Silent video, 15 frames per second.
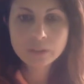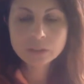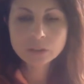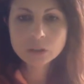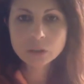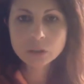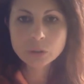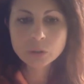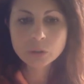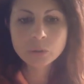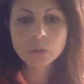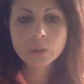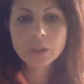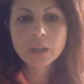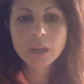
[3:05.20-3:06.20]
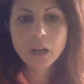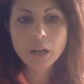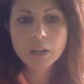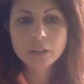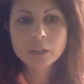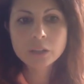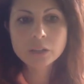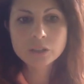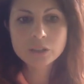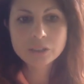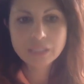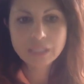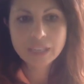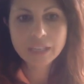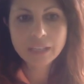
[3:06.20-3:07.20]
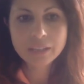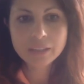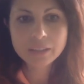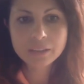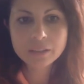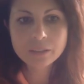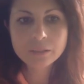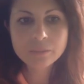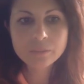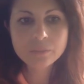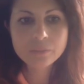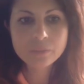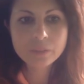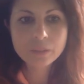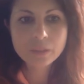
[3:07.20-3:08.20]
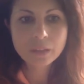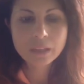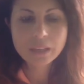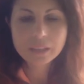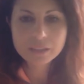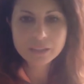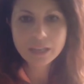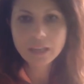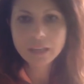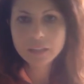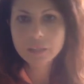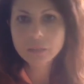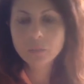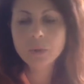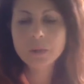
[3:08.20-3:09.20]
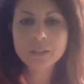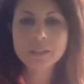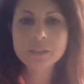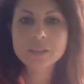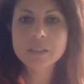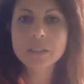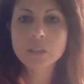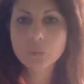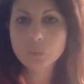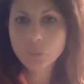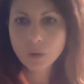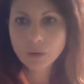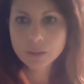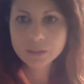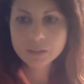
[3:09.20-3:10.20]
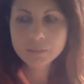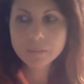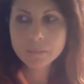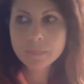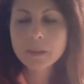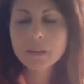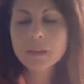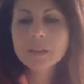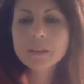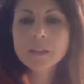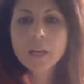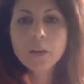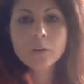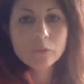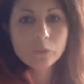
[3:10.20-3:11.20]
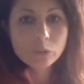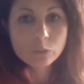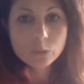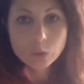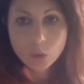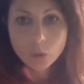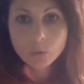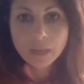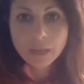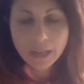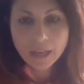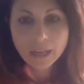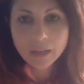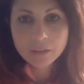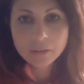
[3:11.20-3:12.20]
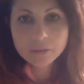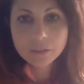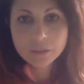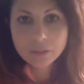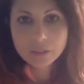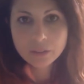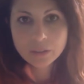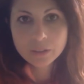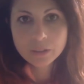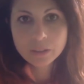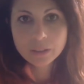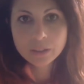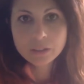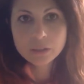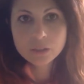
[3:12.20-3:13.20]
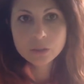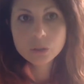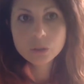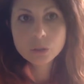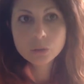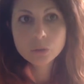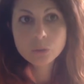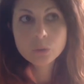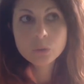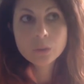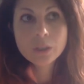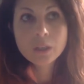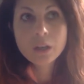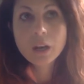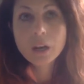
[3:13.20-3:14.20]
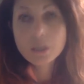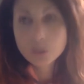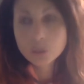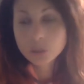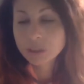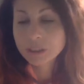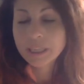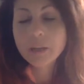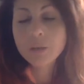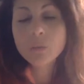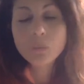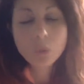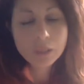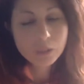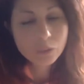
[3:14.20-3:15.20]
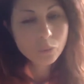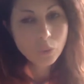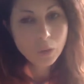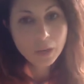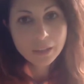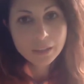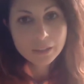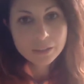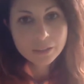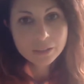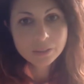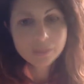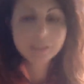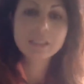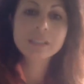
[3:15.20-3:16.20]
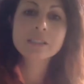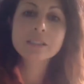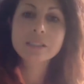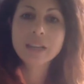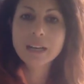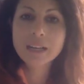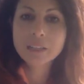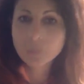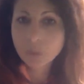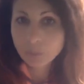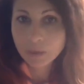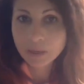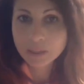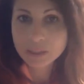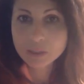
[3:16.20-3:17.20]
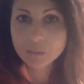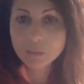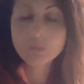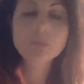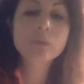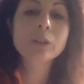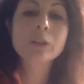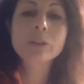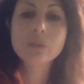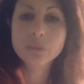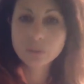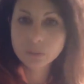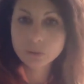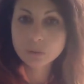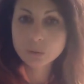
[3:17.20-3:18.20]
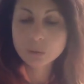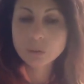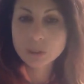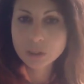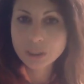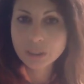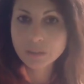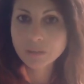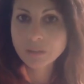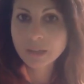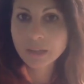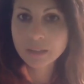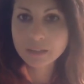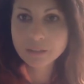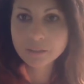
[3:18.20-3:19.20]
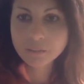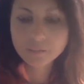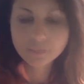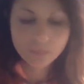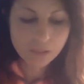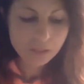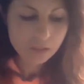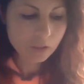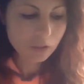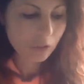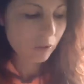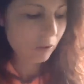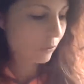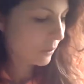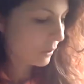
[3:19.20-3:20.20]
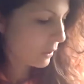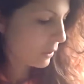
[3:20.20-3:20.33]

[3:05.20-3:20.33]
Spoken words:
to understand exactly what it is that you want. Now, if you don't have the clarity to understand what you want, it's not going to be possible for you to achieve that. So